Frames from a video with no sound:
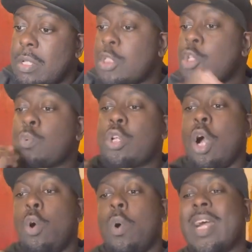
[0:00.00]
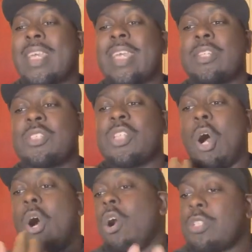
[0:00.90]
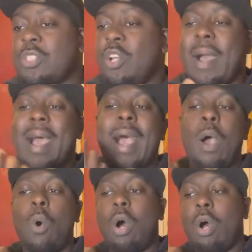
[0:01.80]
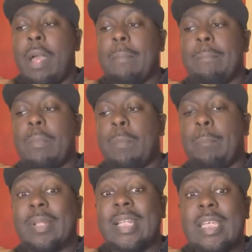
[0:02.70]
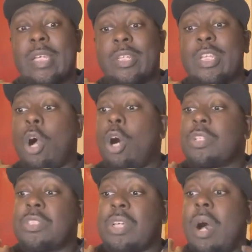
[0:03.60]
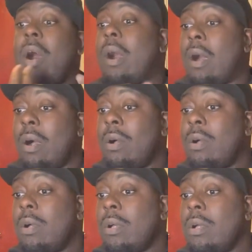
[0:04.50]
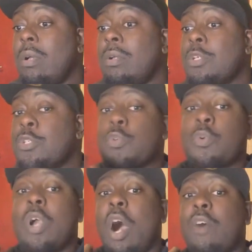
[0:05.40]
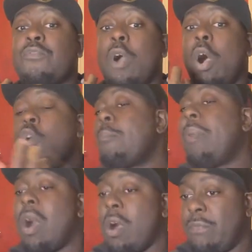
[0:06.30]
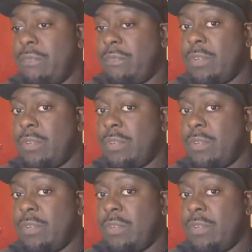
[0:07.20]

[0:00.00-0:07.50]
You go against the odds, no matter how bleak the odds are, you carve your own path.